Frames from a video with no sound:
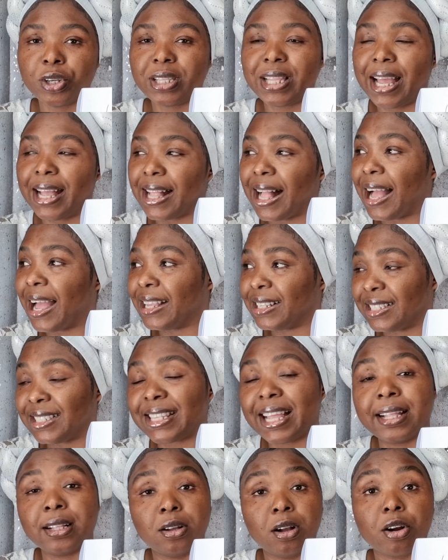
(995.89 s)
then I
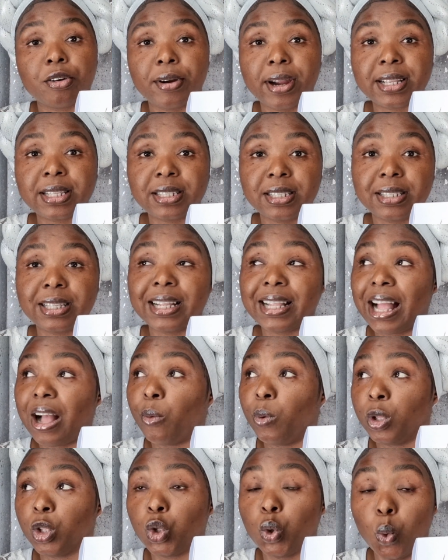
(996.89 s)
stand corrected and I
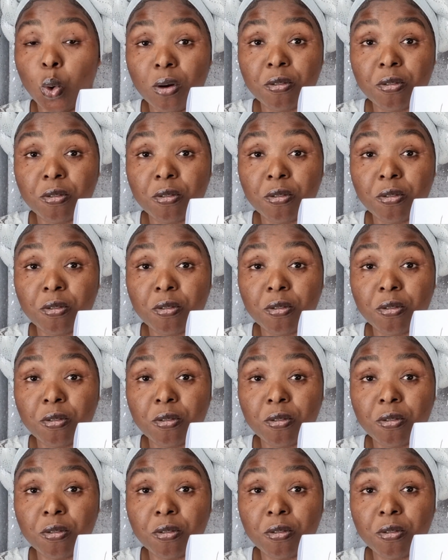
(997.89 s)
will do